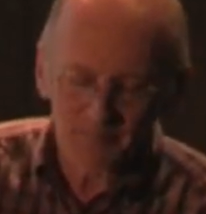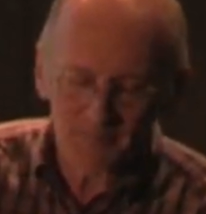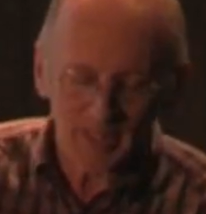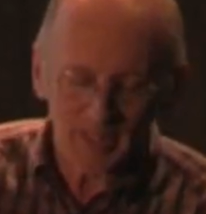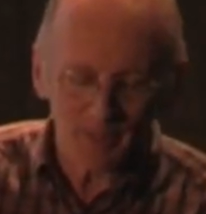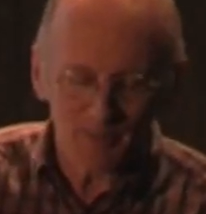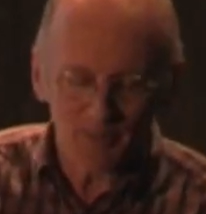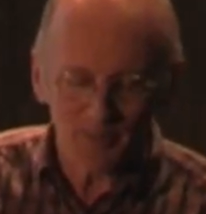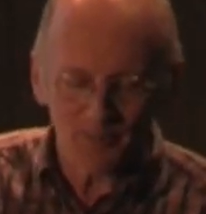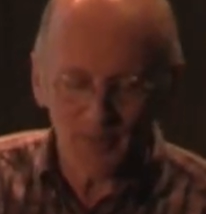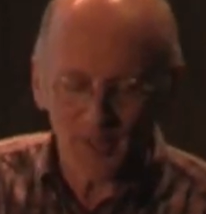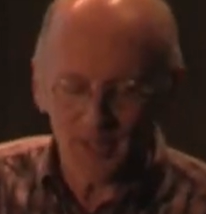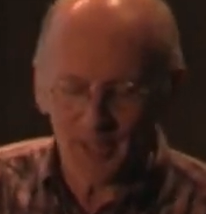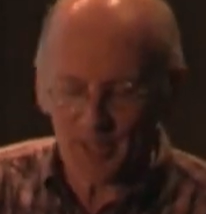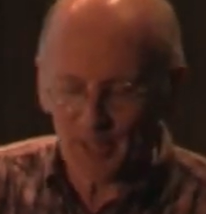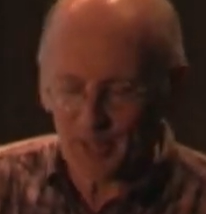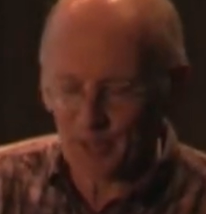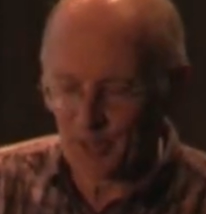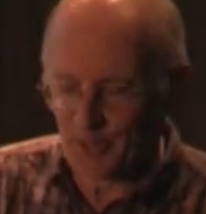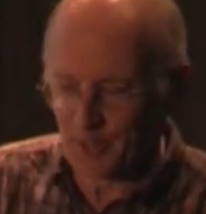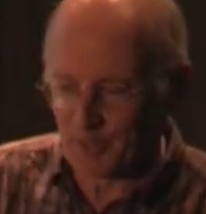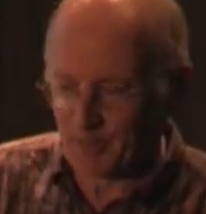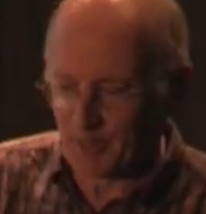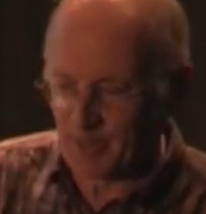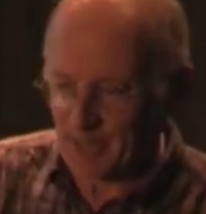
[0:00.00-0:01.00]
He was very
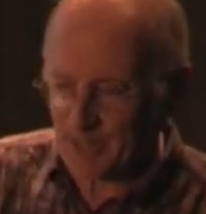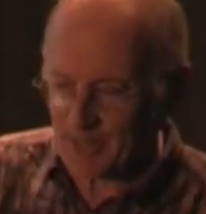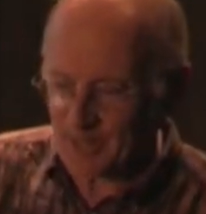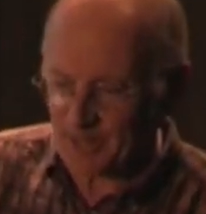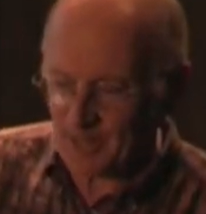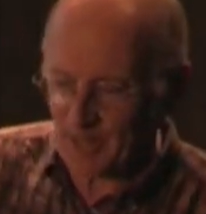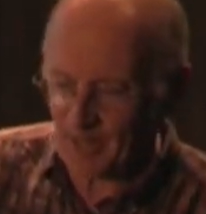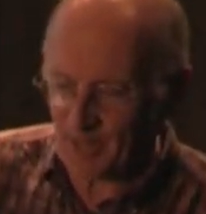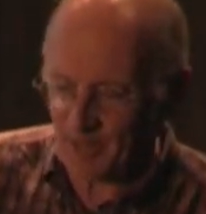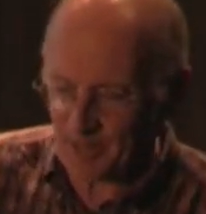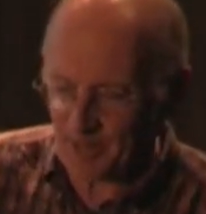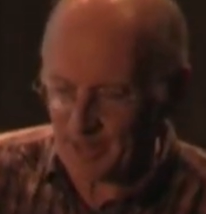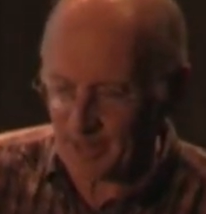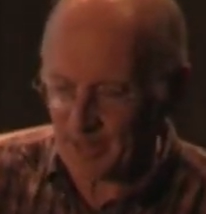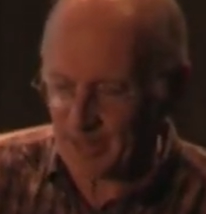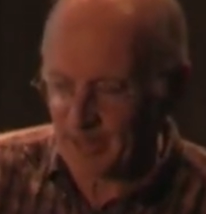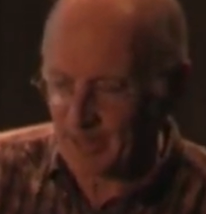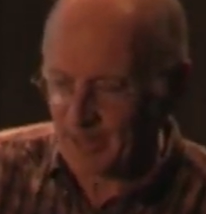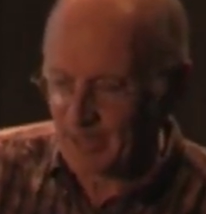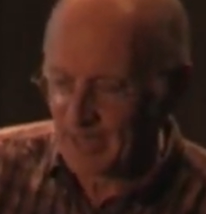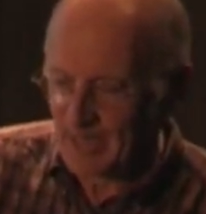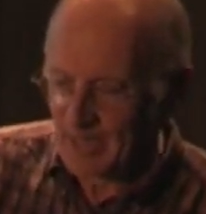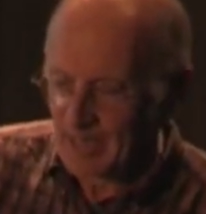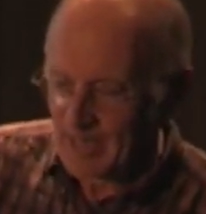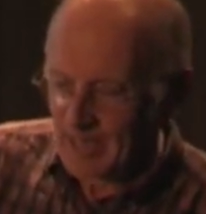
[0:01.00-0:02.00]
good when he started,
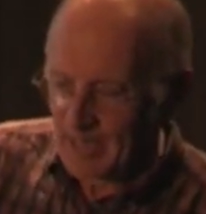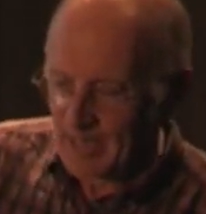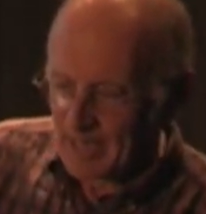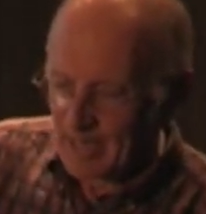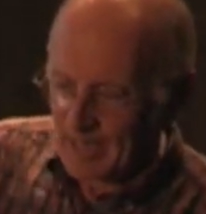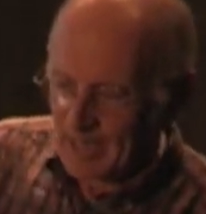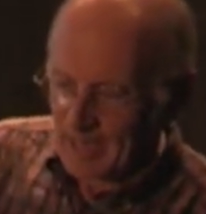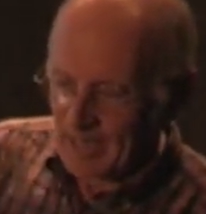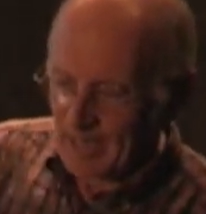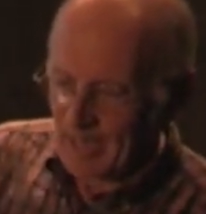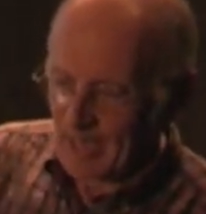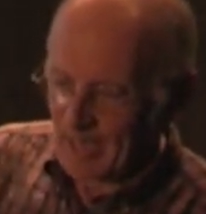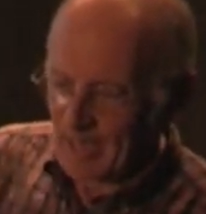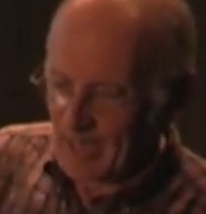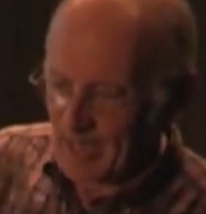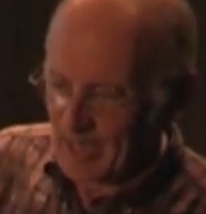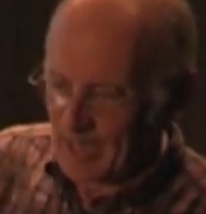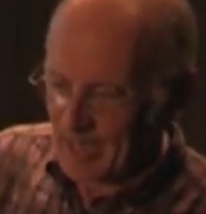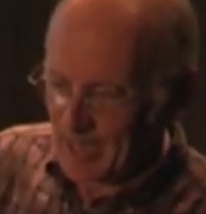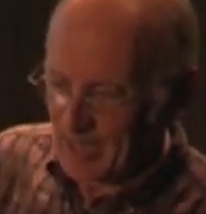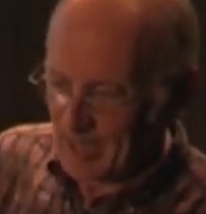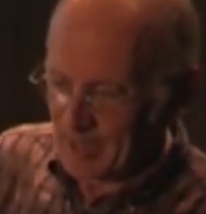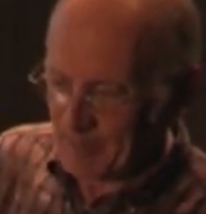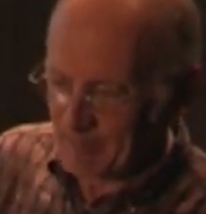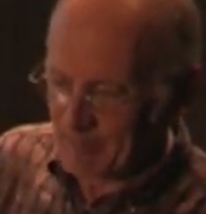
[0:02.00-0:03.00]

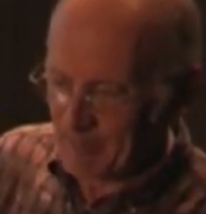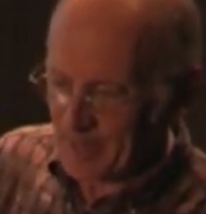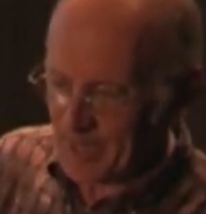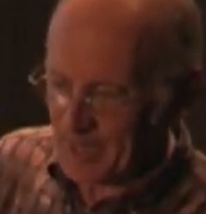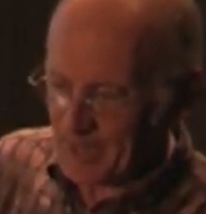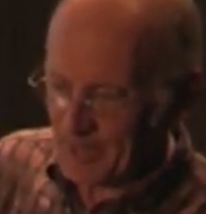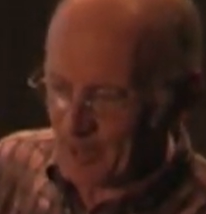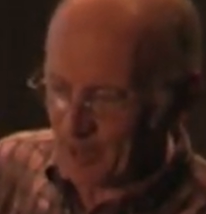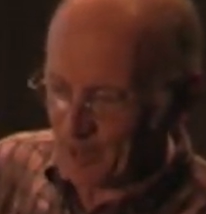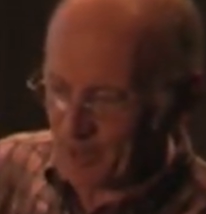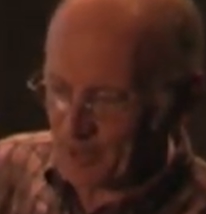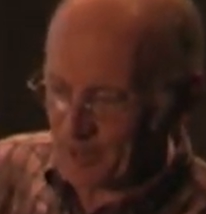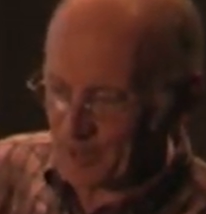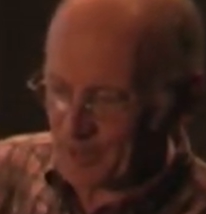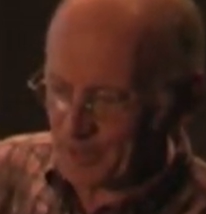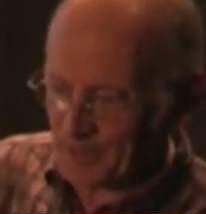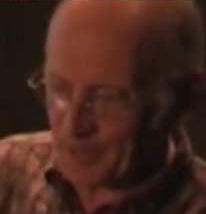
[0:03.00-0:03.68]
but he got,